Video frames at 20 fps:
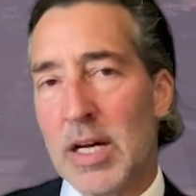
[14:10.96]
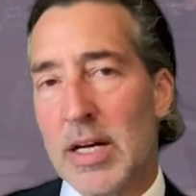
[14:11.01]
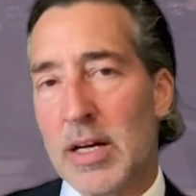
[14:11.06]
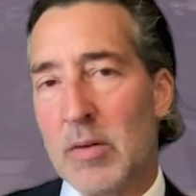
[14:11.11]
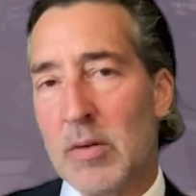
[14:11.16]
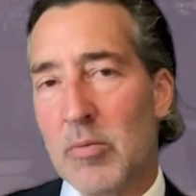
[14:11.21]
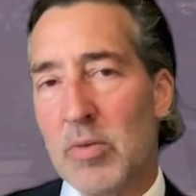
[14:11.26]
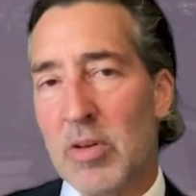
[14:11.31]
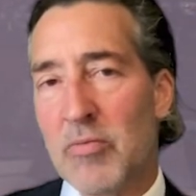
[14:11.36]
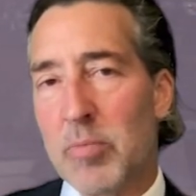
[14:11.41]

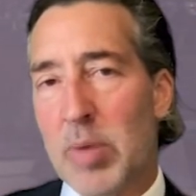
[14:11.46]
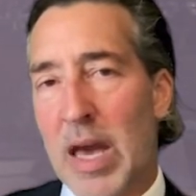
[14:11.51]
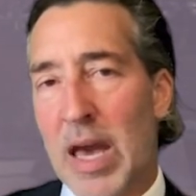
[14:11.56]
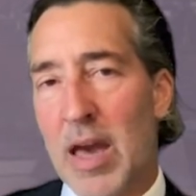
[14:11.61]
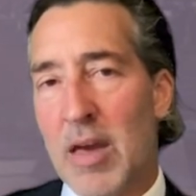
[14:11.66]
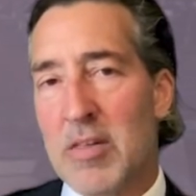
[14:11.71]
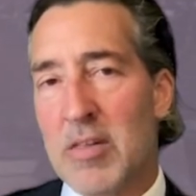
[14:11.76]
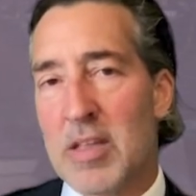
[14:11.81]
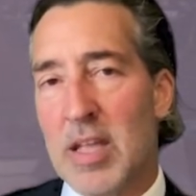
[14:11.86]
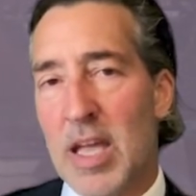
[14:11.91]
we've
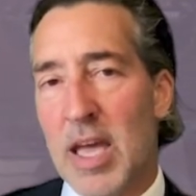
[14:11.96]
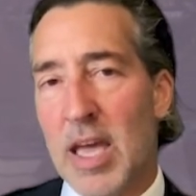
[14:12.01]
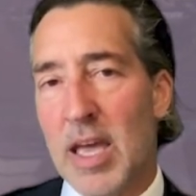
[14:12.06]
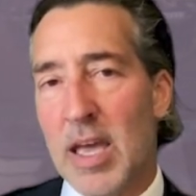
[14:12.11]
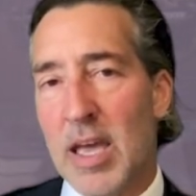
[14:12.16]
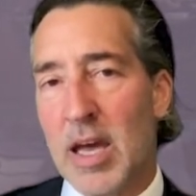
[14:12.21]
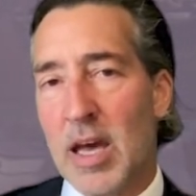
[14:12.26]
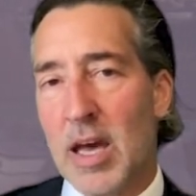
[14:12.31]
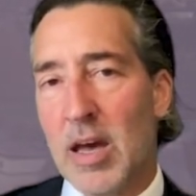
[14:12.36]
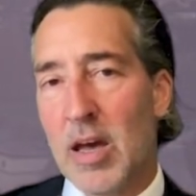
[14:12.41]
passed
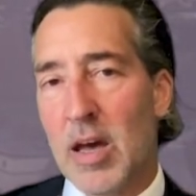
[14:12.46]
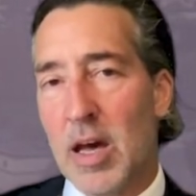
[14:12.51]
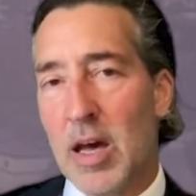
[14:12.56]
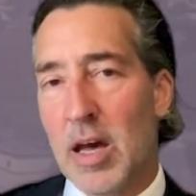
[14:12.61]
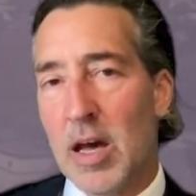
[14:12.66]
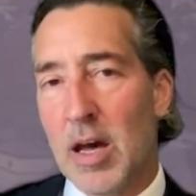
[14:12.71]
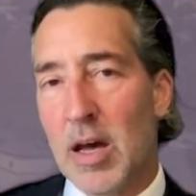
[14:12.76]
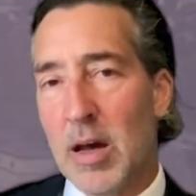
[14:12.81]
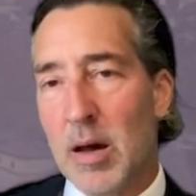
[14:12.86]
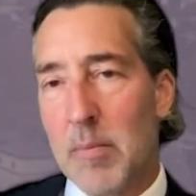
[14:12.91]

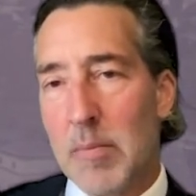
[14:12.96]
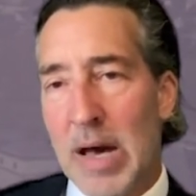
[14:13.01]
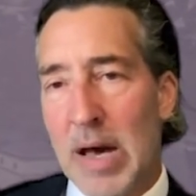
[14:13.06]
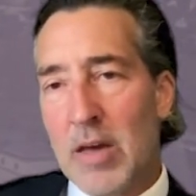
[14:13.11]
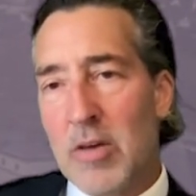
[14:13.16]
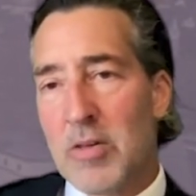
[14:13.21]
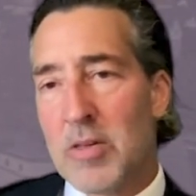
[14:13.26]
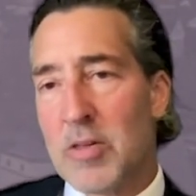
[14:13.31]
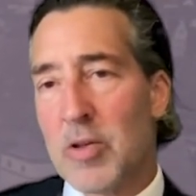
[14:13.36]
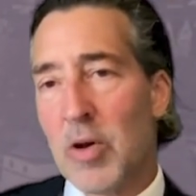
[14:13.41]
a
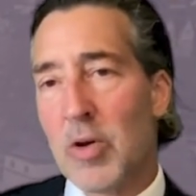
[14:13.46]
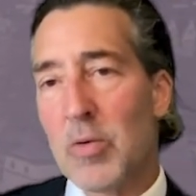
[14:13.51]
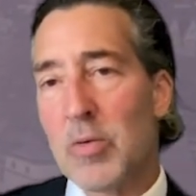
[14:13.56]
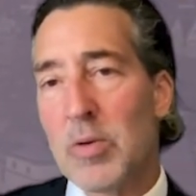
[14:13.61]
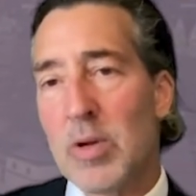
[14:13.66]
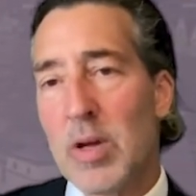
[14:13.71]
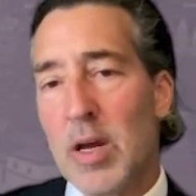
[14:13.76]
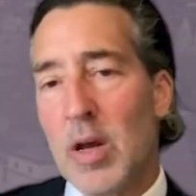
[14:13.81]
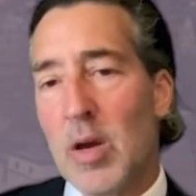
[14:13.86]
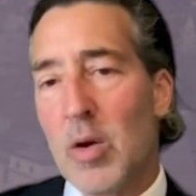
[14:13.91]
milestone,
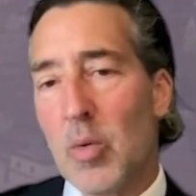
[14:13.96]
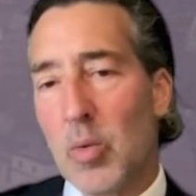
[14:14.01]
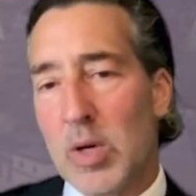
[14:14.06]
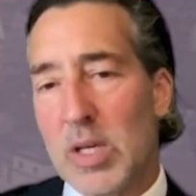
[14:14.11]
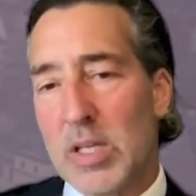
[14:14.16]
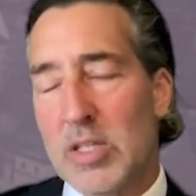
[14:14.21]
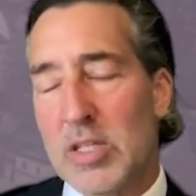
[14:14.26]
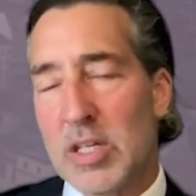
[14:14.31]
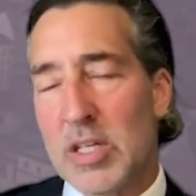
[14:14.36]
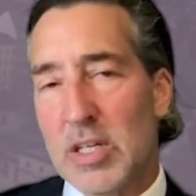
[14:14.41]

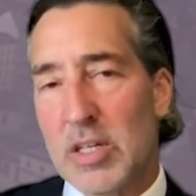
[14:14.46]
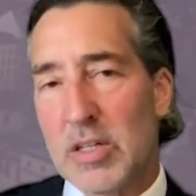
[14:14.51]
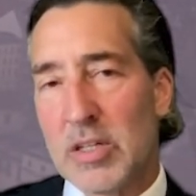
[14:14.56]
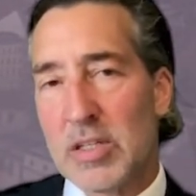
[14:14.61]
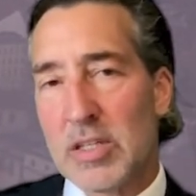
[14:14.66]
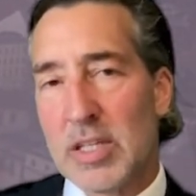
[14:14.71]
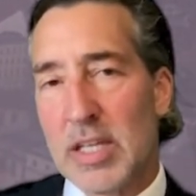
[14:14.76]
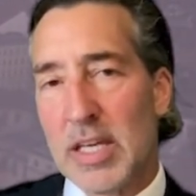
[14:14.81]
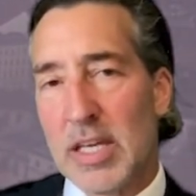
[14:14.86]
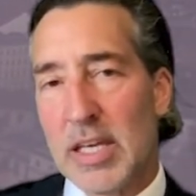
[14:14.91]
which
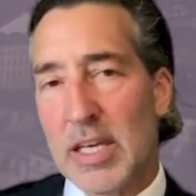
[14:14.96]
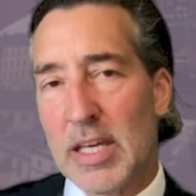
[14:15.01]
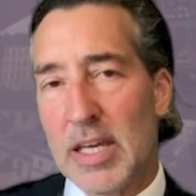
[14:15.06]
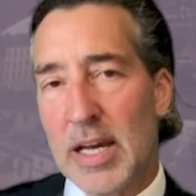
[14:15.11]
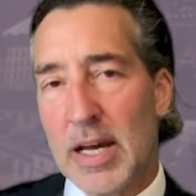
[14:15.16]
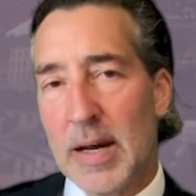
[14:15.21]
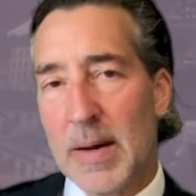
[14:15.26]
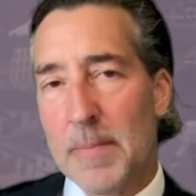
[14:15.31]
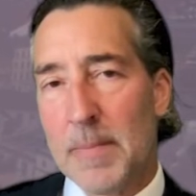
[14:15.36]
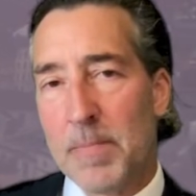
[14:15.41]
is
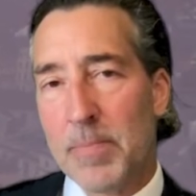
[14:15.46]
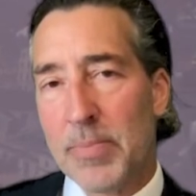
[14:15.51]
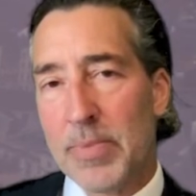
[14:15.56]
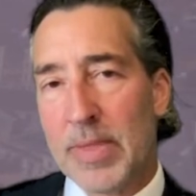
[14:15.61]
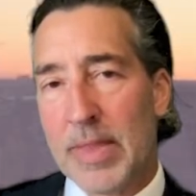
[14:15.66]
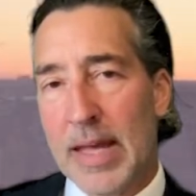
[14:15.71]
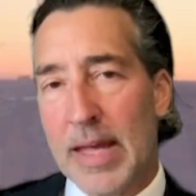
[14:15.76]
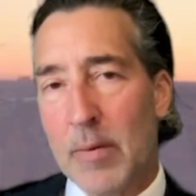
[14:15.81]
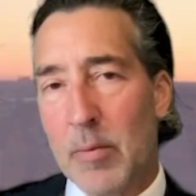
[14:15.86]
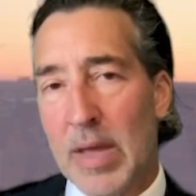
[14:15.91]

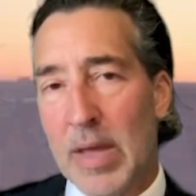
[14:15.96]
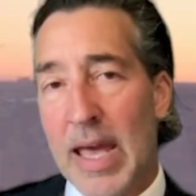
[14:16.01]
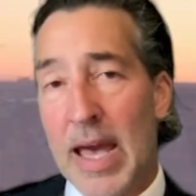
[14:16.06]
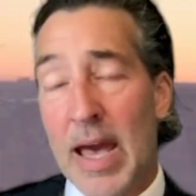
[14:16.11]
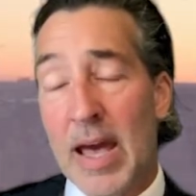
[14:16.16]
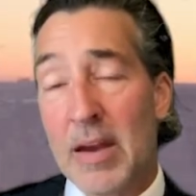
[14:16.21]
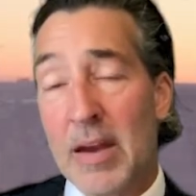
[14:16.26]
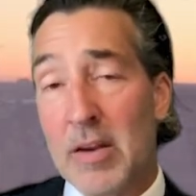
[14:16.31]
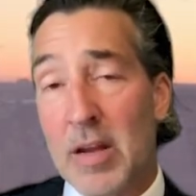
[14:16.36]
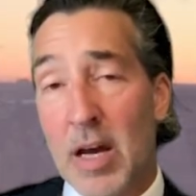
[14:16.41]
that we
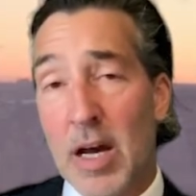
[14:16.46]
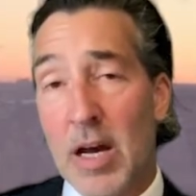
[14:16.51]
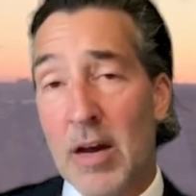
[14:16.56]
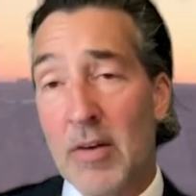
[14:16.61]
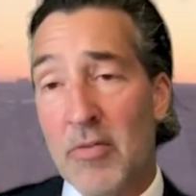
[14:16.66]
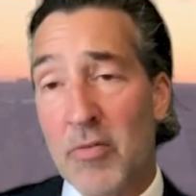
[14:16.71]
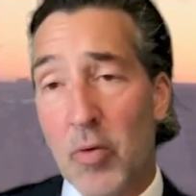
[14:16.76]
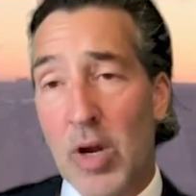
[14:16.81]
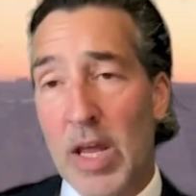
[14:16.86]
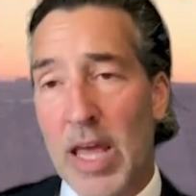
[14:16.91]
had
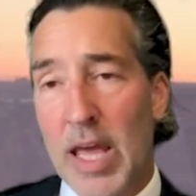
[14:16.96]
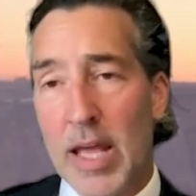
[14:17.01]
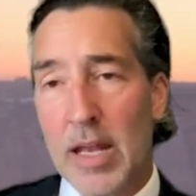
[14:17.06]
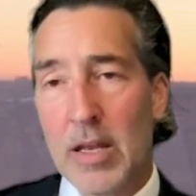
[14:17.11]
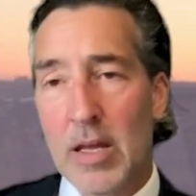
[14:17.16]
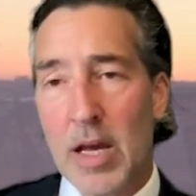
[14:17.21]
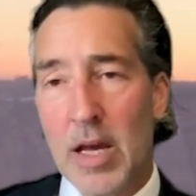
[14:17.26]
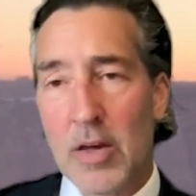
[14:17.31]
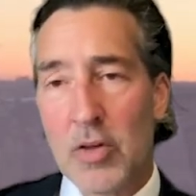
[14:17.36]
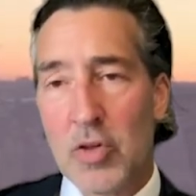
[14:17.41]
48
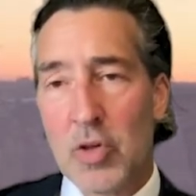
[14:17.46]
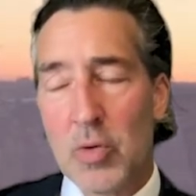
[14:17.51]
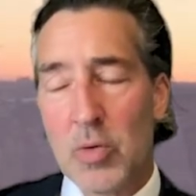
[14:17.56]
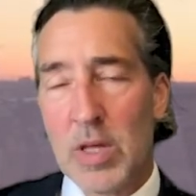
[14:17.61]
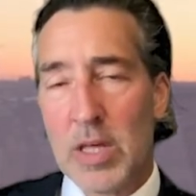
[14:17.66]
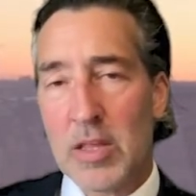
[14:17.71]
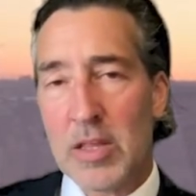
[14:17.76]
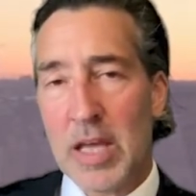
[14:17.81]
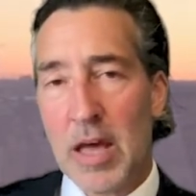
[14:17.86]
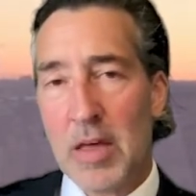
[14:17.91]

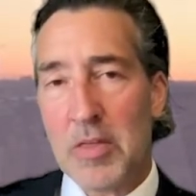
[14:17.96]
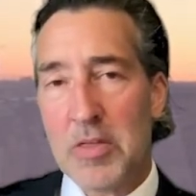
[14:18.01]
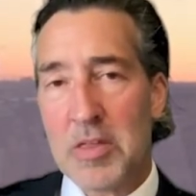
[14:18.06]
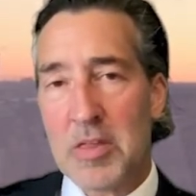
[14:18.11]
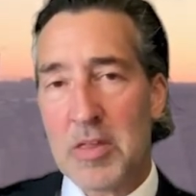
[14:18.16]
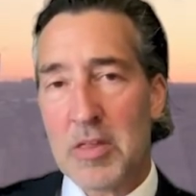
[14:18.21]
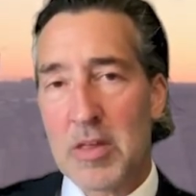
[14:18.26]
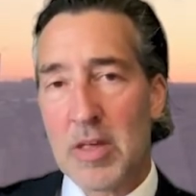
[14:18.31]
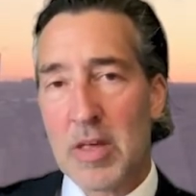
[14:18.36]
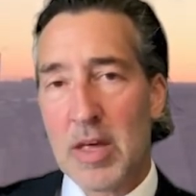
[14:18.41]
shooting
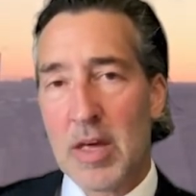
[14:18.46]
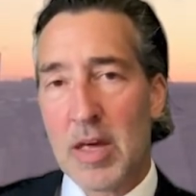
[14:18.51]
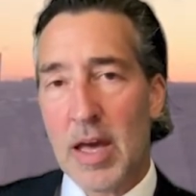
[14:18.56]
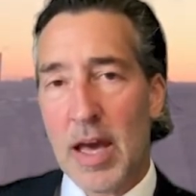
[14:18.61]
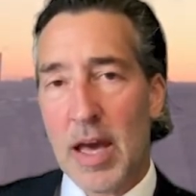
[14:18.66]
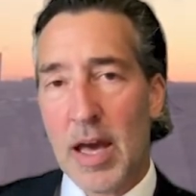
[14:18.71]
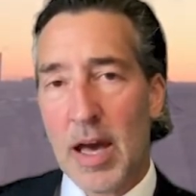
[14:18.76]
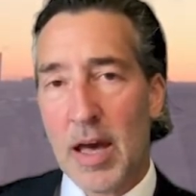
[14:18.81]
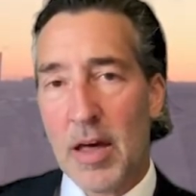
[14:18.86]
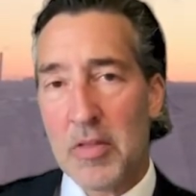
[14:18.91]
deaths
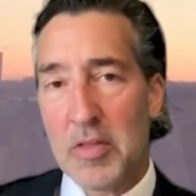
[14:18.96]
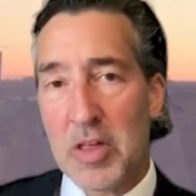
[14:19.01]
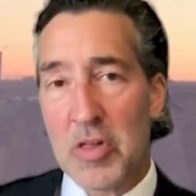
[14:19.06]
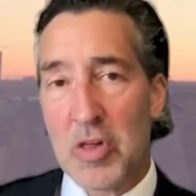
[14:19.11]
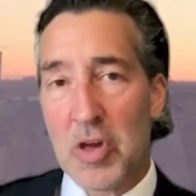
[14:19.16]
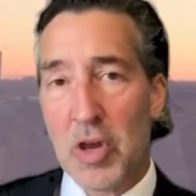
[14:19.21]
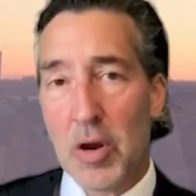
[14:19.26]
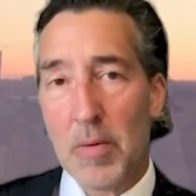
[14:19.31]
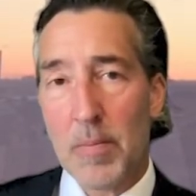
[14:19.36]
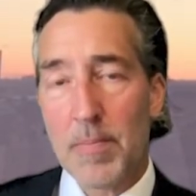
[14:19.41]

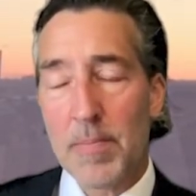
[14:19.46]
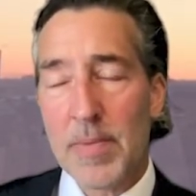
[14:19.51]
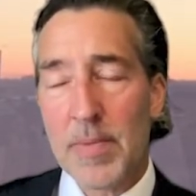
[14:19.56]
this year.